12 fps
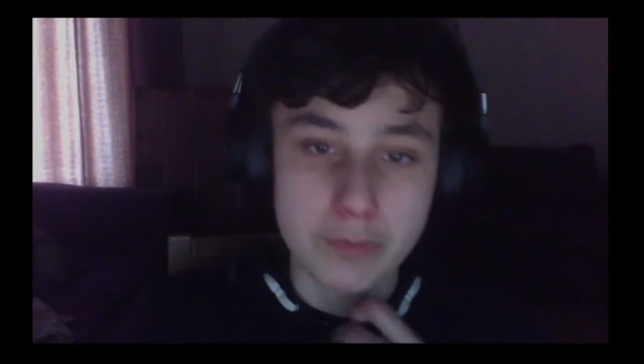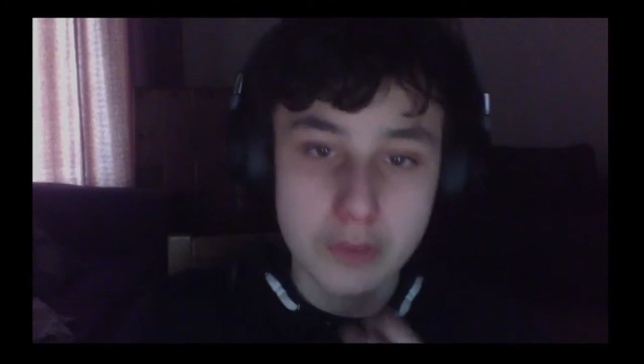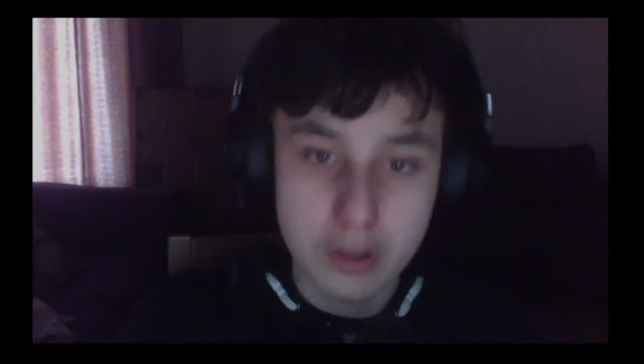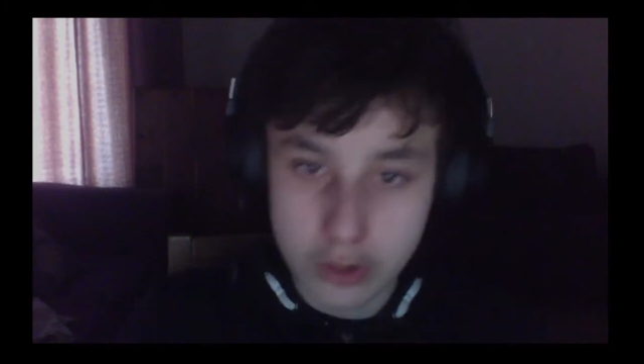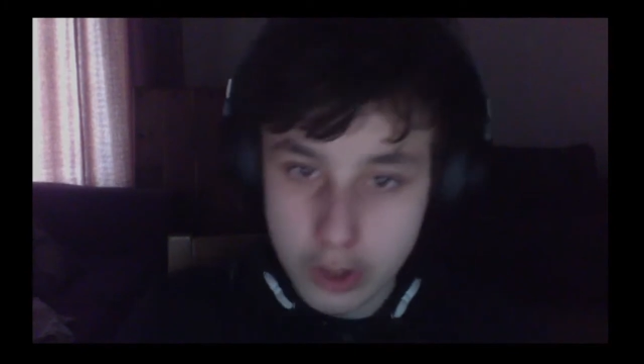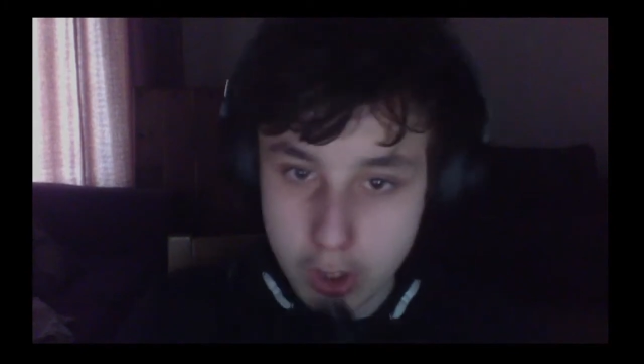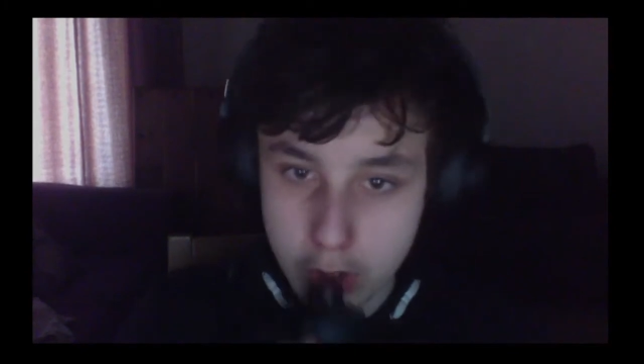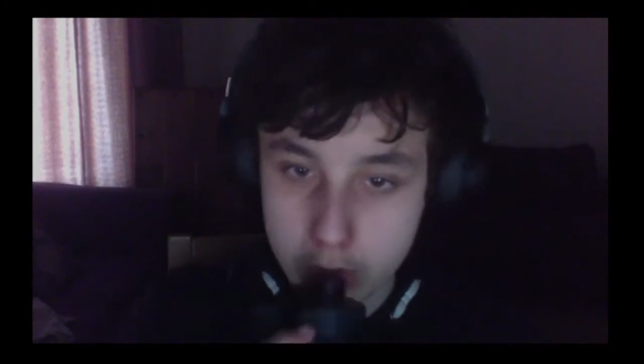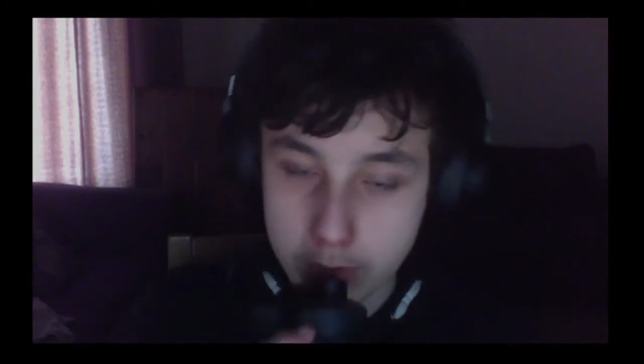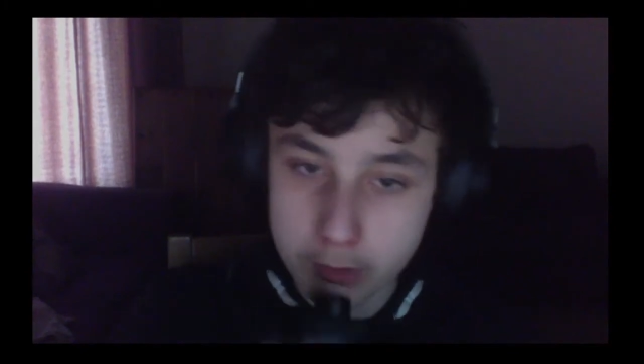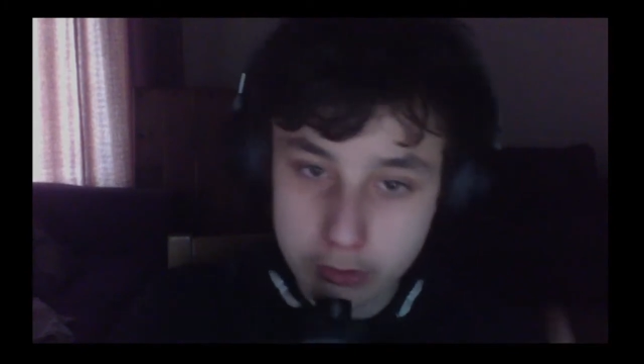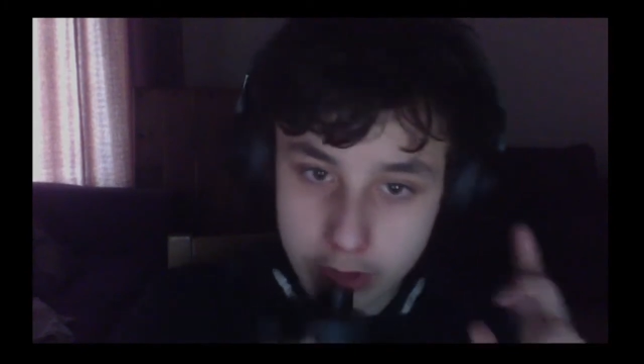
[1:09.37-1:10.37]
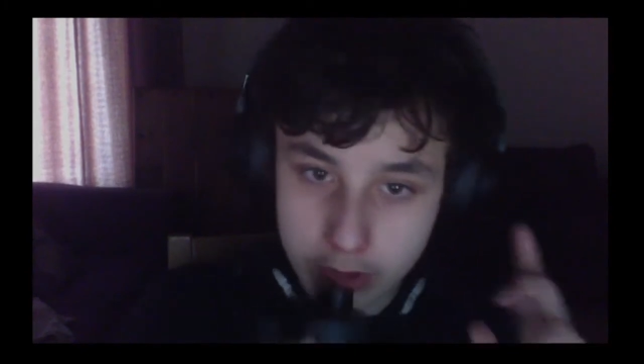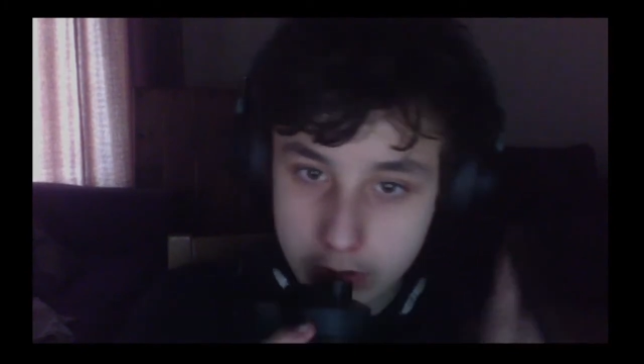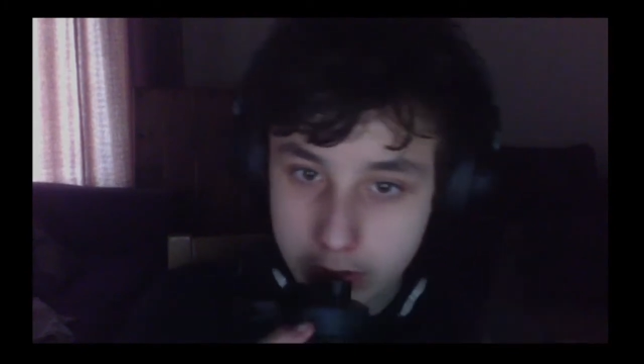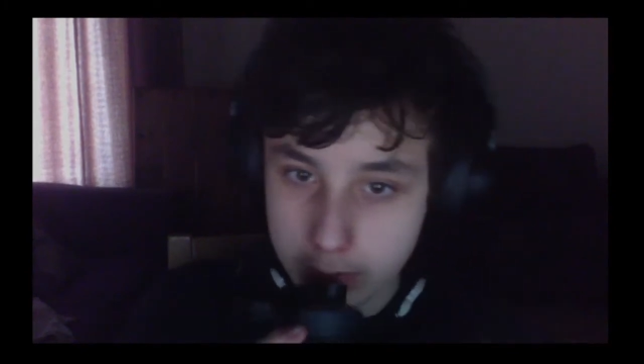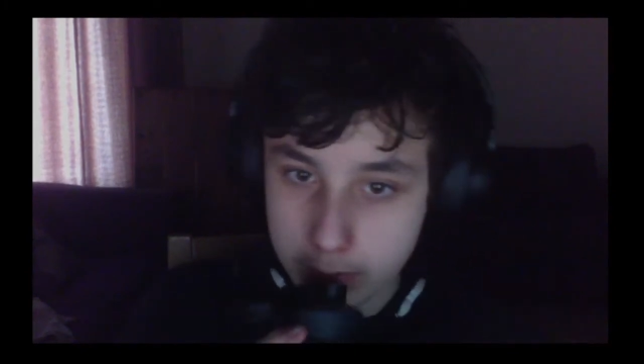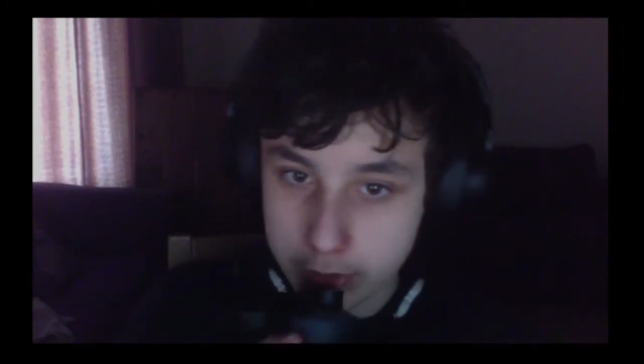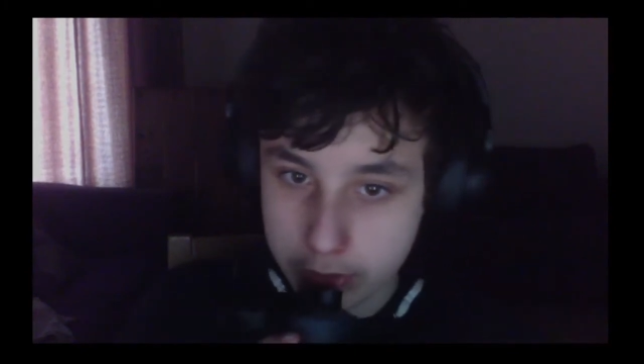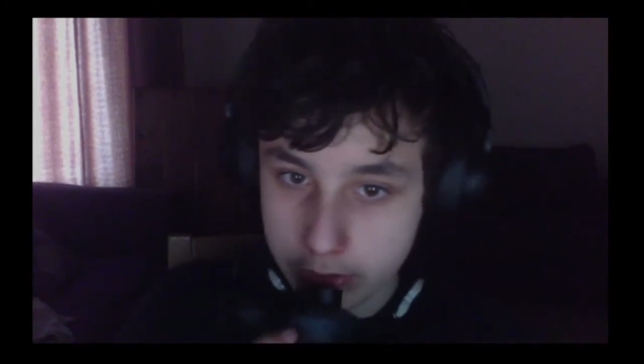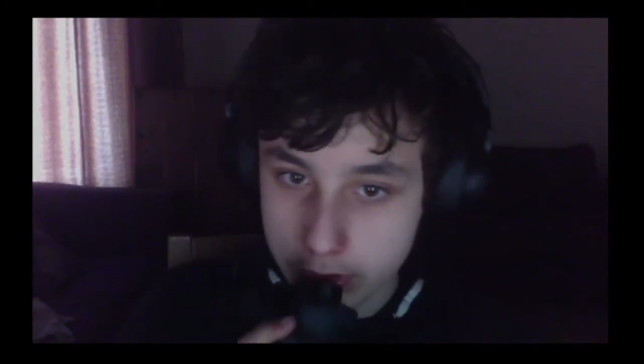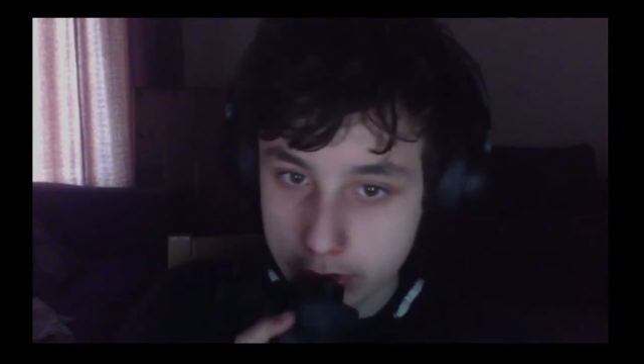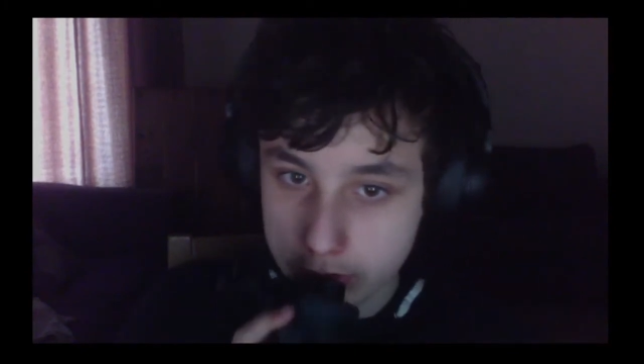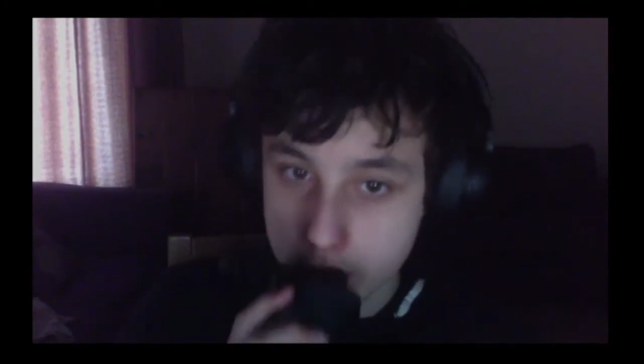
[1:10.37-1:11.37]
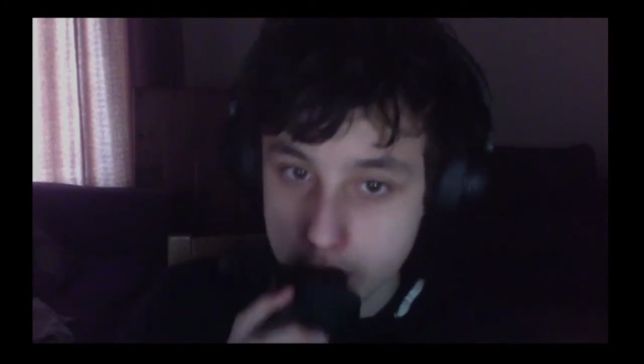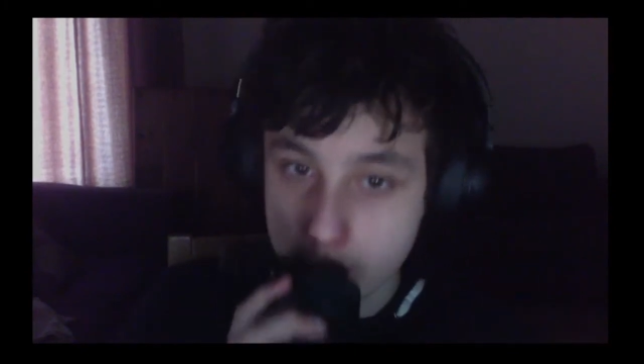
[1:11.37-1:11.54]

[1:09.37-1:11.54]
yeah let me just get let me just take a sip